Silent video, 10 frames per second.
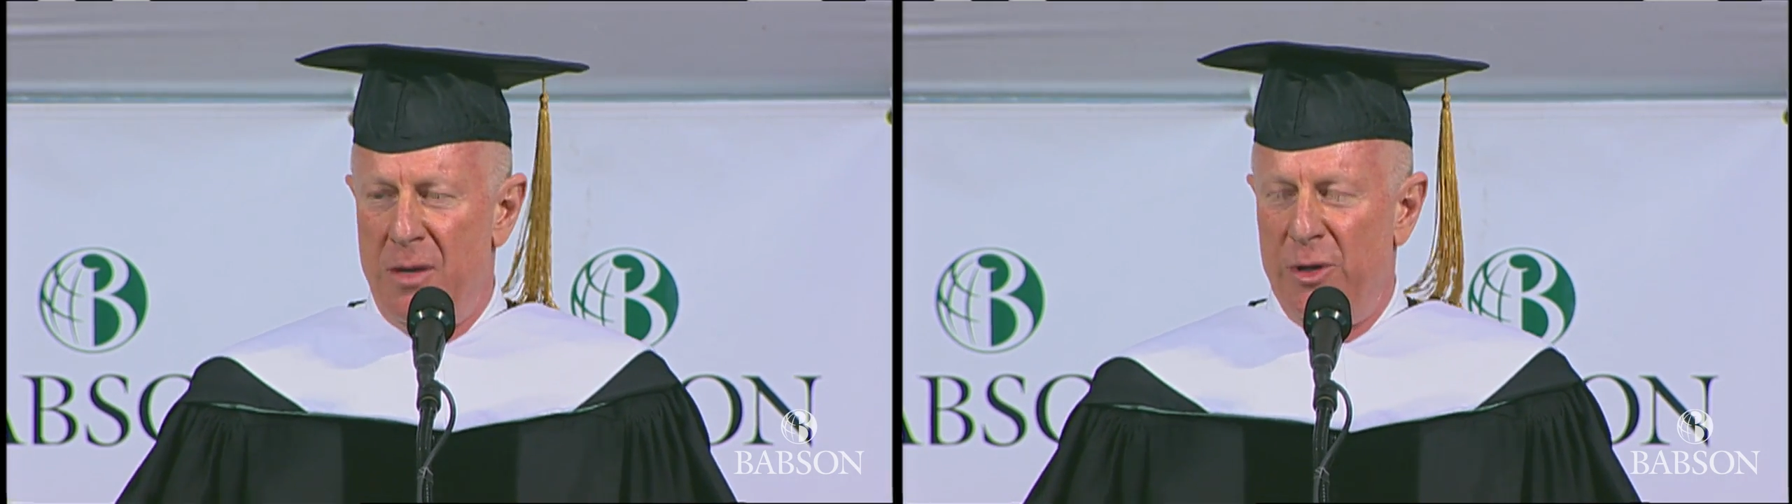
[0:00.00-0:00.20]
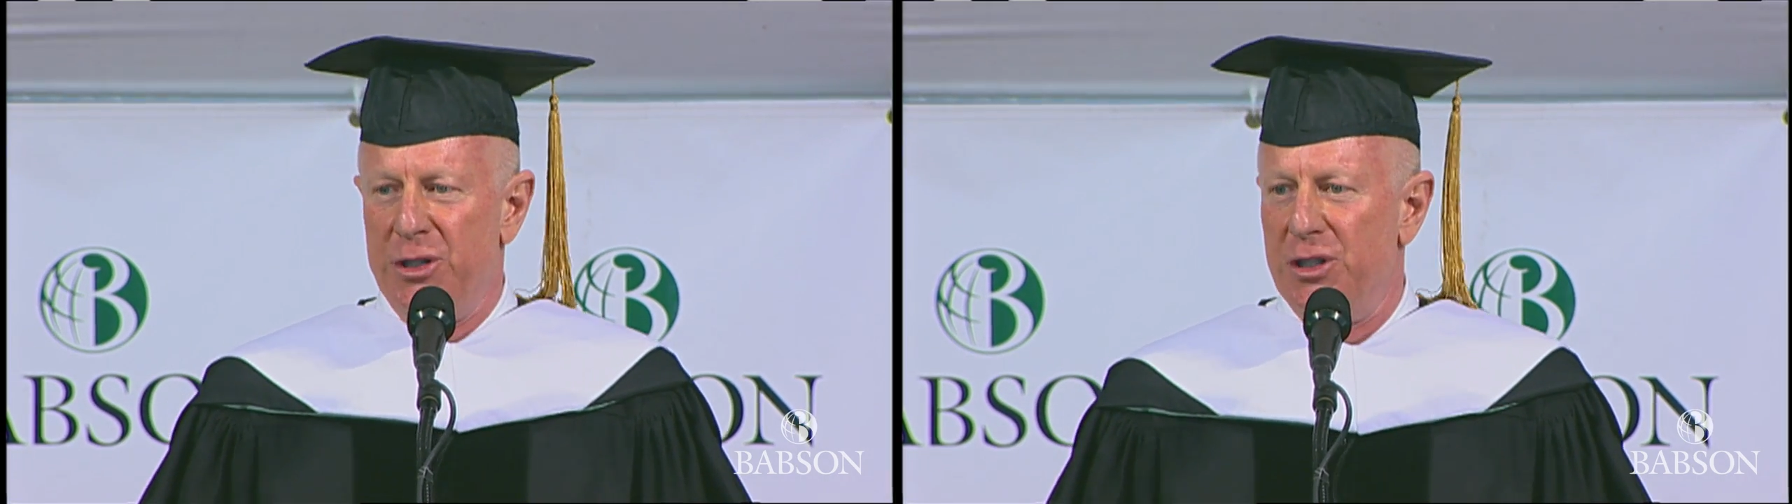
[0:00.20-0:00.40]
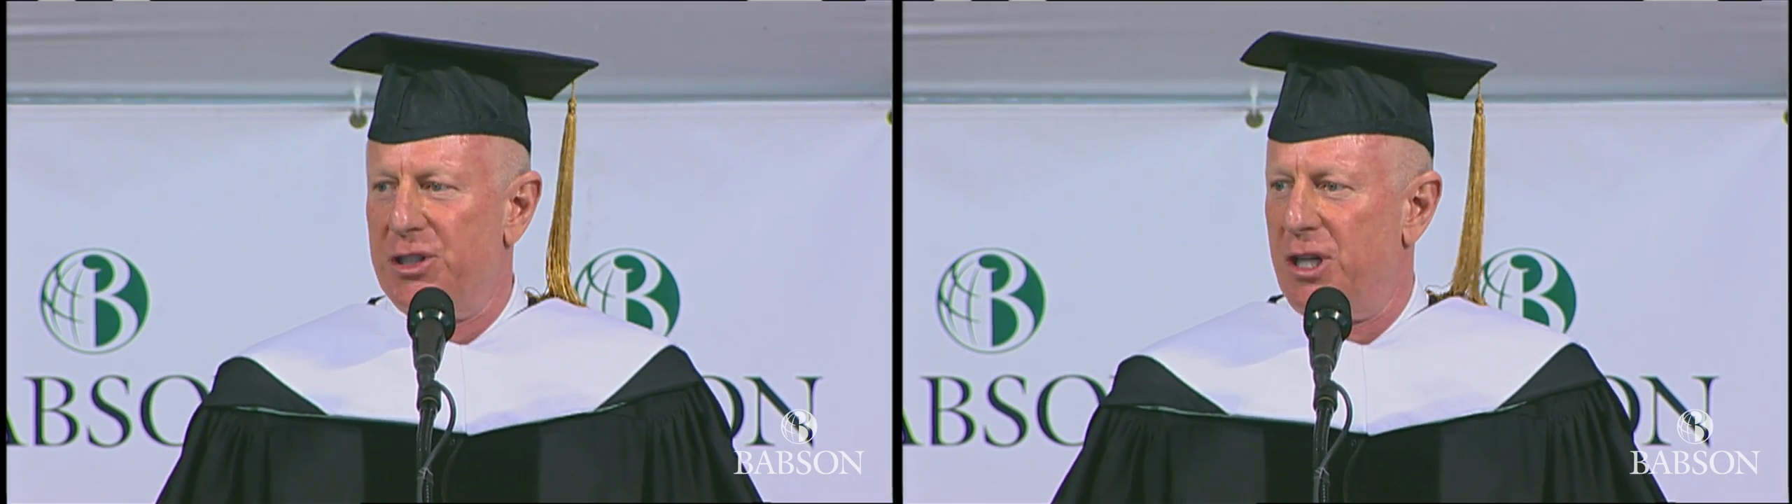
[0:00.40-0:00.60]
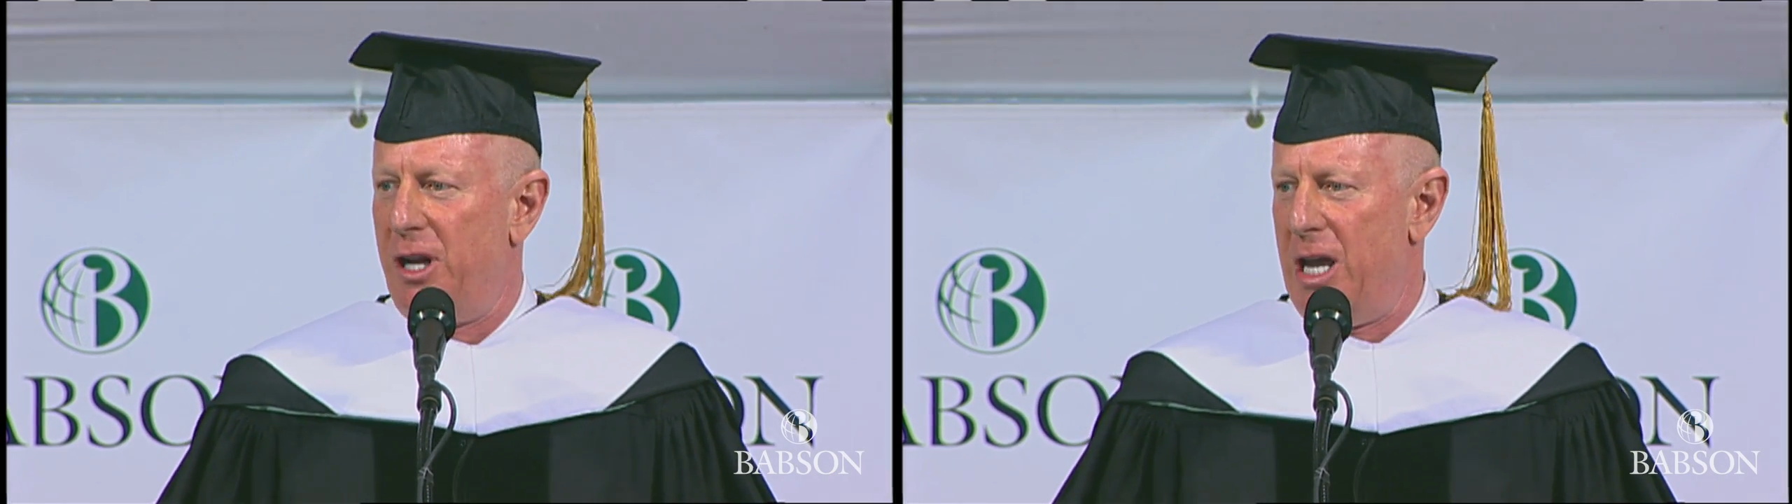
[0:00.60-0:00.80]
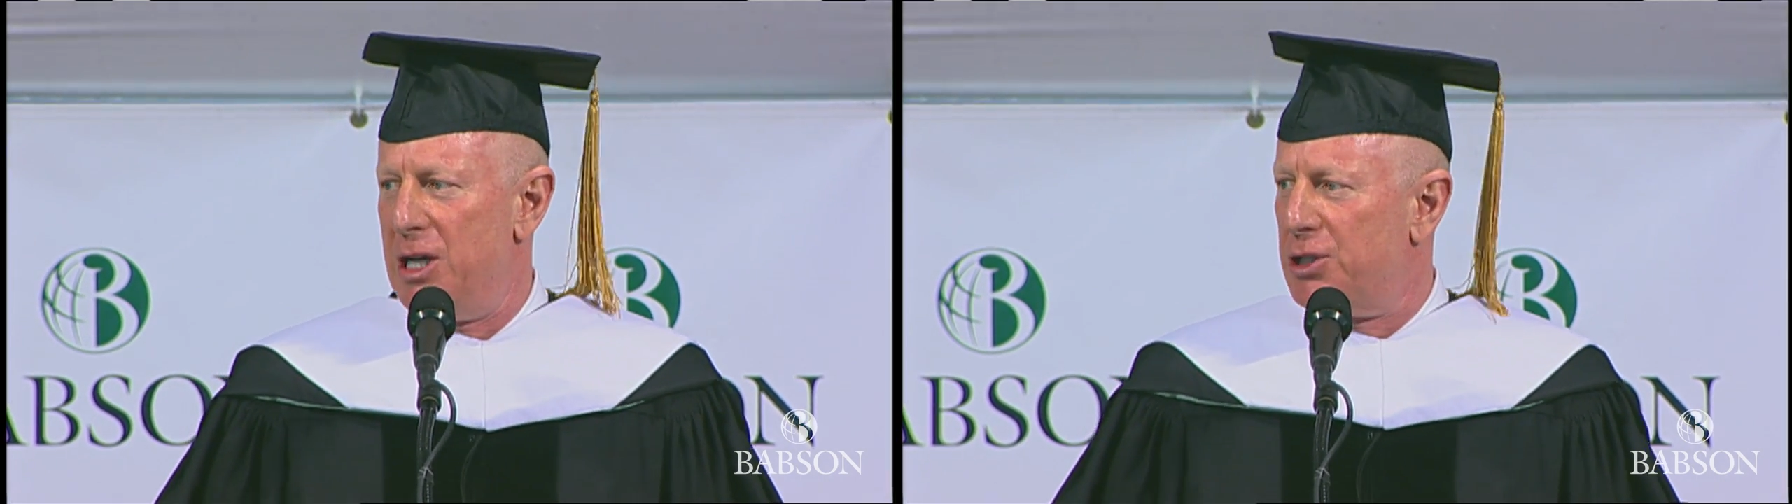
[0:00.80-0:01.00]
images
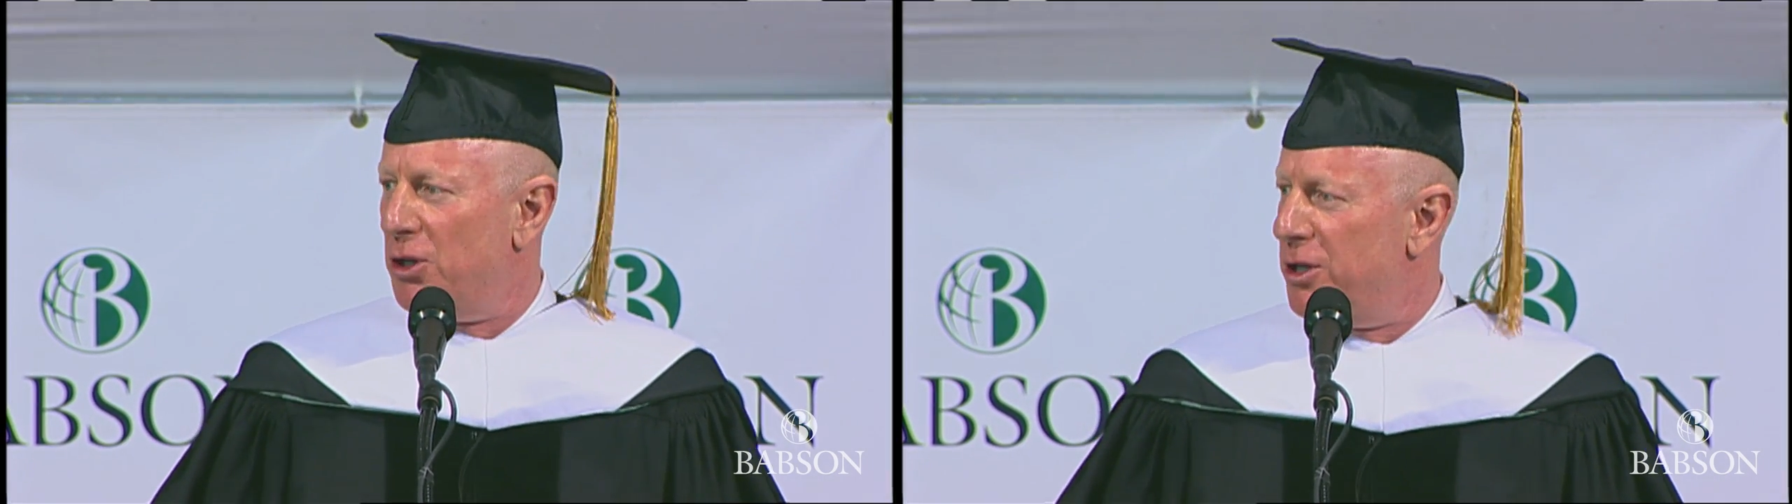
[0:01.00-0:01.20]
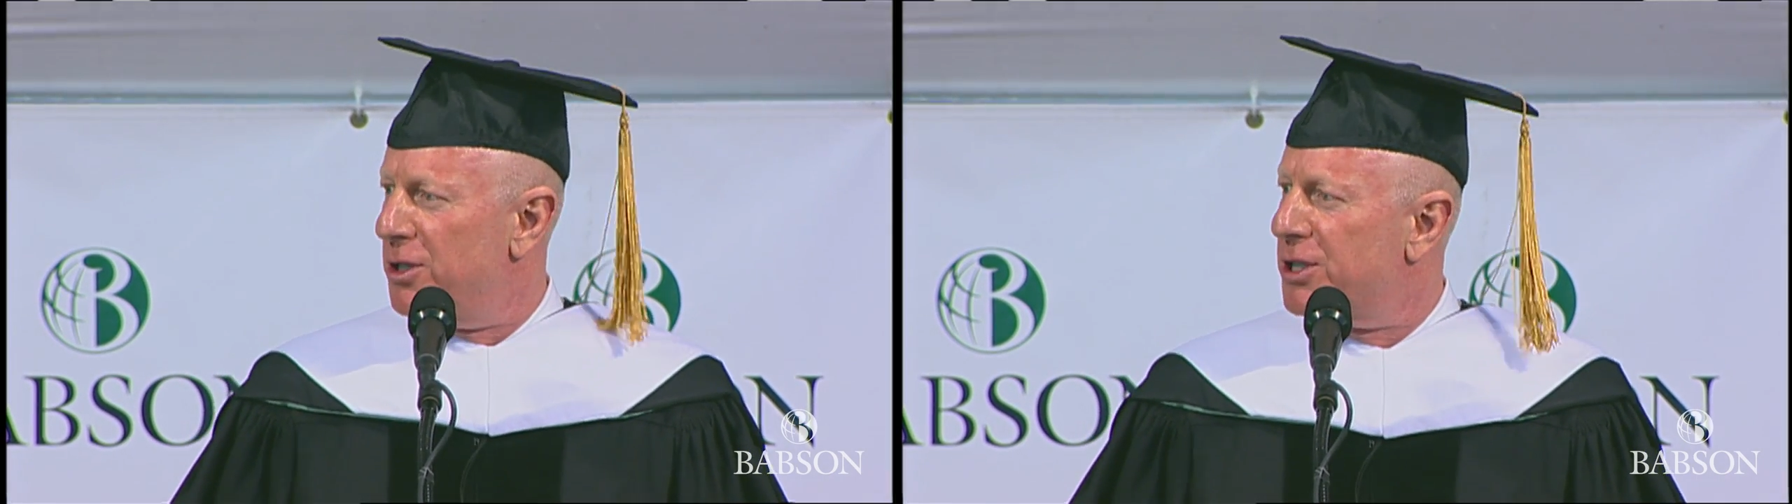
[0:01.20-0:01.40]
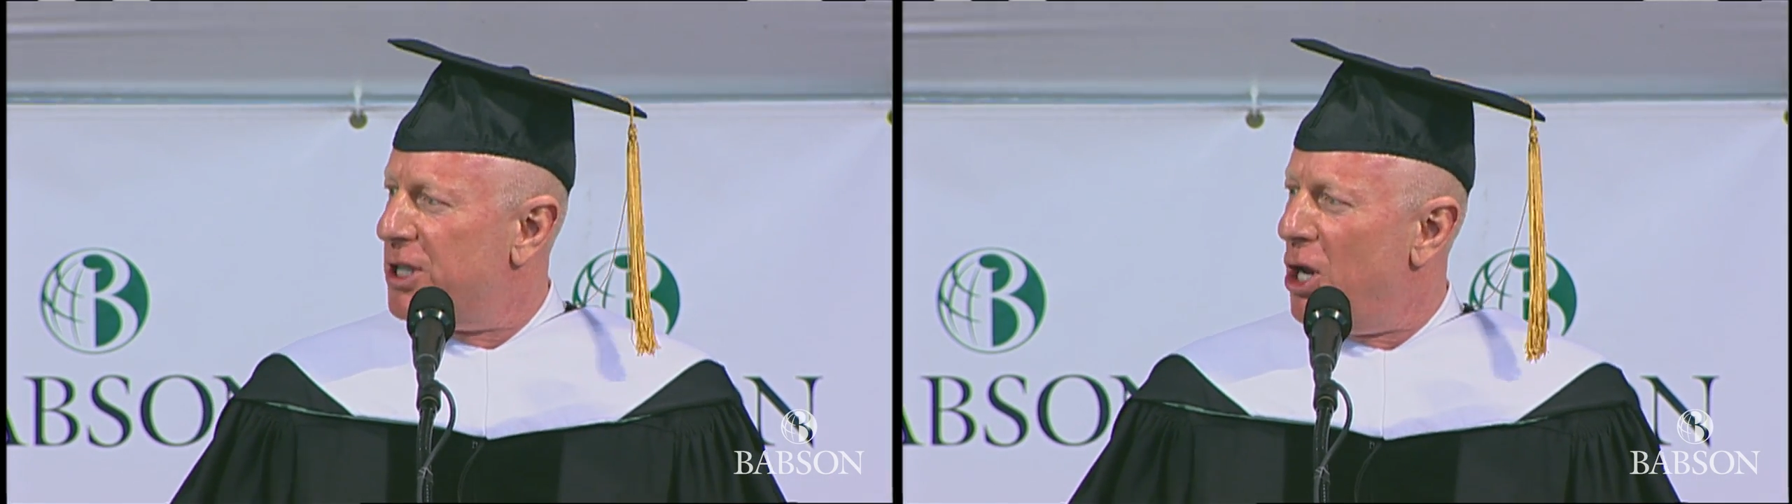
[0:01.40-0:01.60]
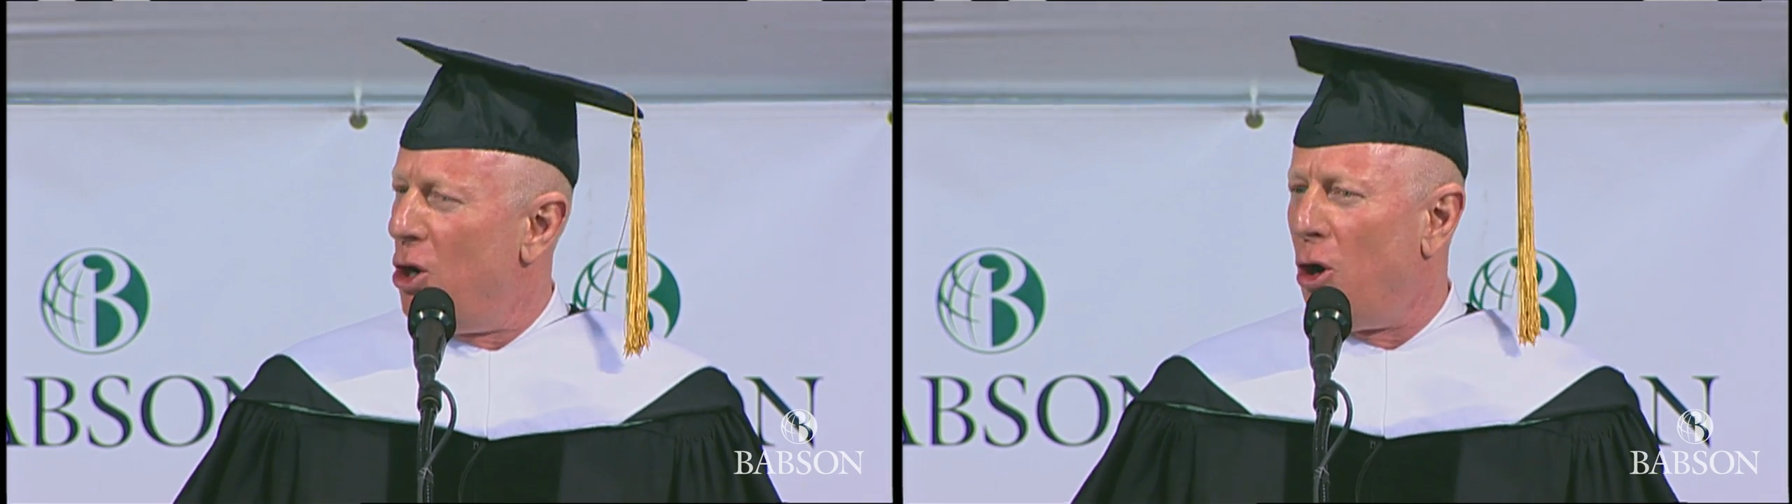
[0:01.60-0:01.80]
today so you'd say,